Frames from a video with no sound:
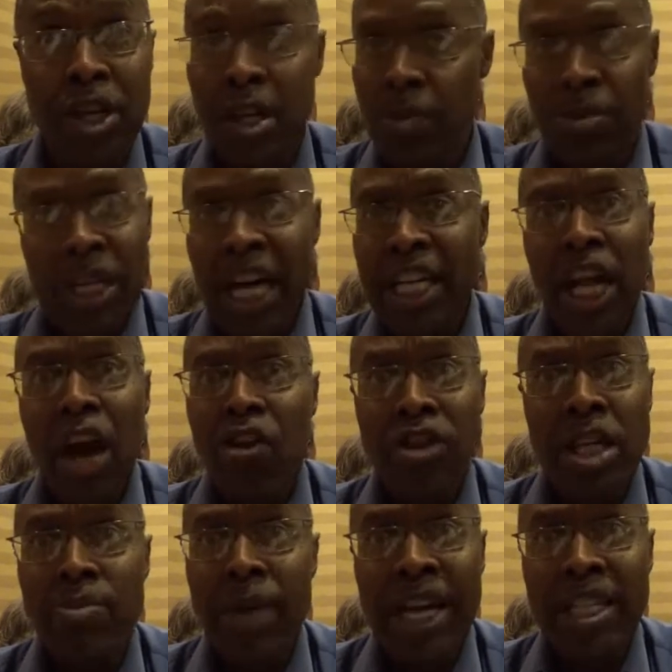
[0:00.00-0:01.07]
But I'd
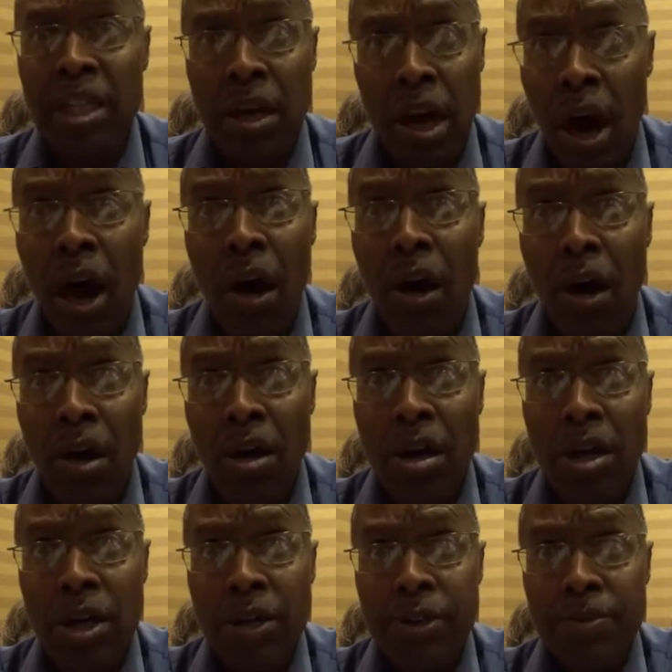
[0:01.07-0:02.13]
already made the call.
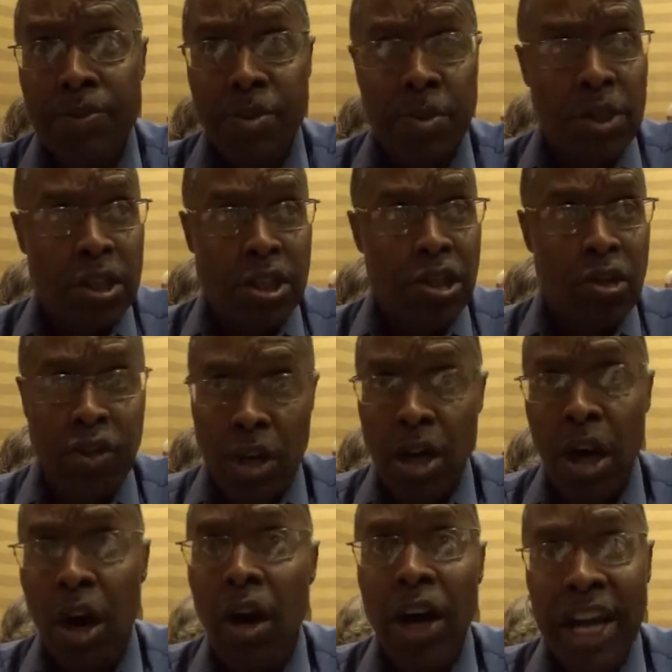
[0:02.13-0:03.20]
So the
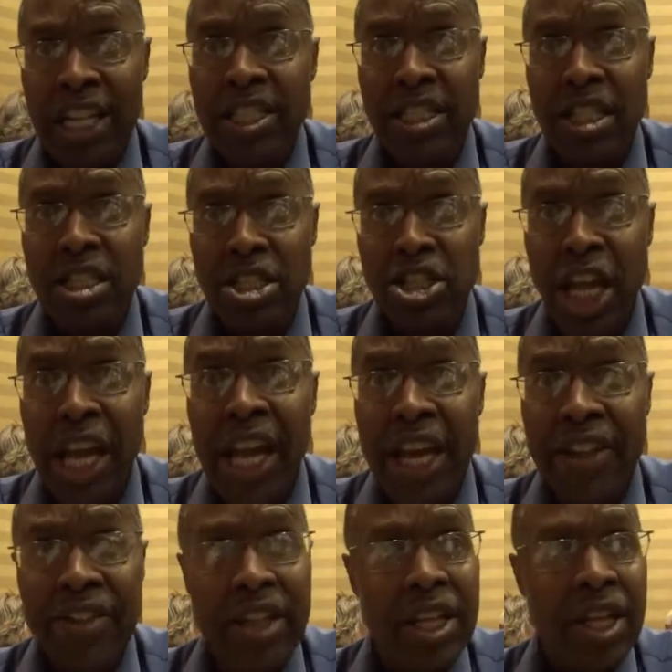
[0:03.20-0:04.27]
call has to
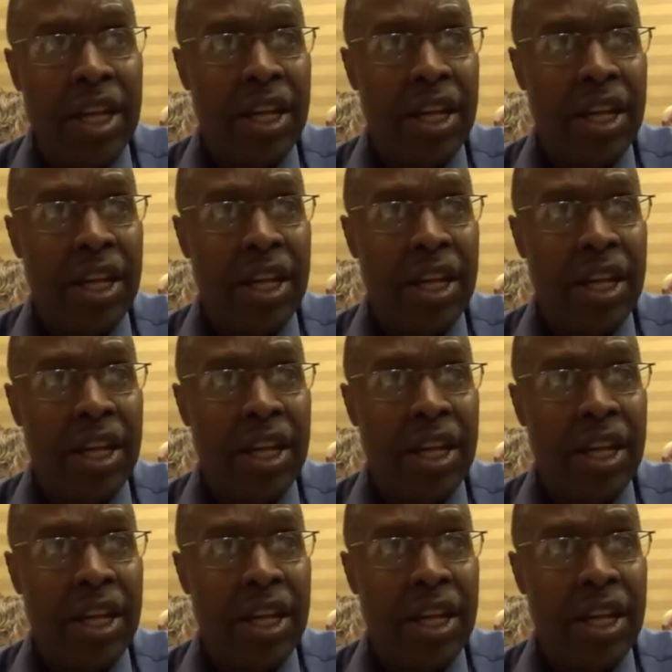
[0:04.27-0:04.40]
stand.